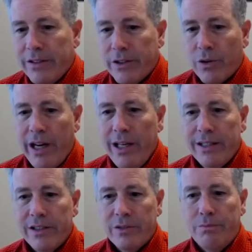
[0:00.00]
of the
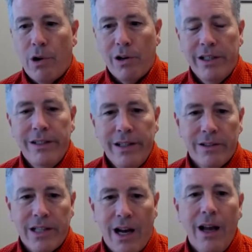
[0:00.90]
training is marking
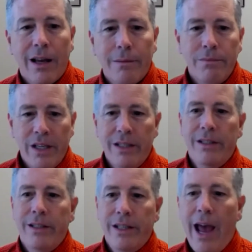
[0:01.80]
their time
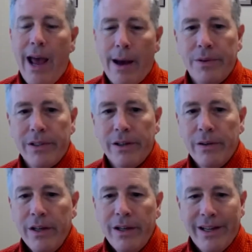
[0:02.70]
in the app,
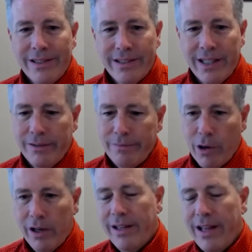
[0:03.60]
instead of
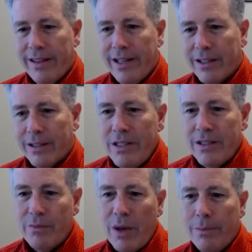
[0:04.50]
marking that thing on a
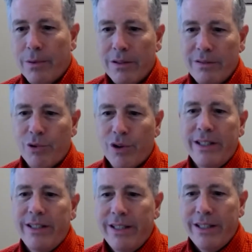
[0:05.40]
piece of paper and
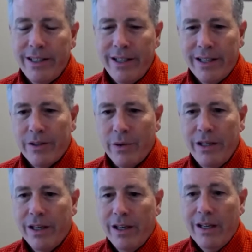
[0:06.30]
bringing it in at the end of the
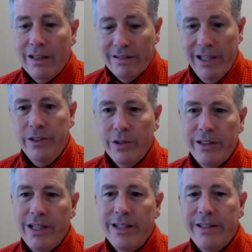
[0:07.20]
week, they do it
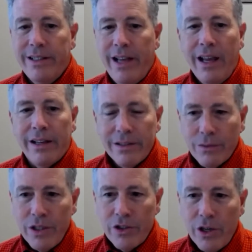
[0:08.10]
at the end of the day.
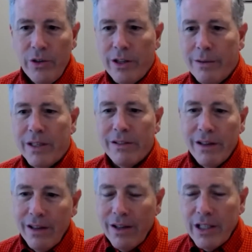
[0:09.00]
We show them. And,
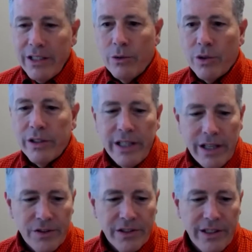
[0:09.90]
one of the
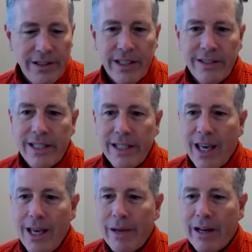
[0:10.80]
interesting things that
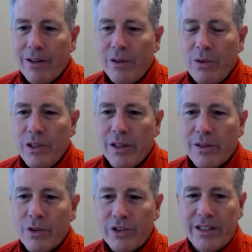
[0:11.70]
came out,
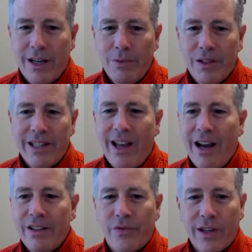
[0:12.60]
was a couple of the
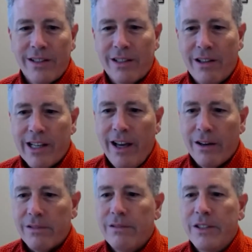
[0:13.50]
guys forgot to clock
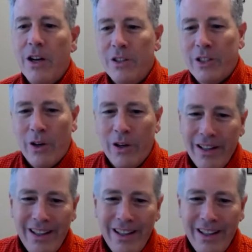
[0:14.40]
out, so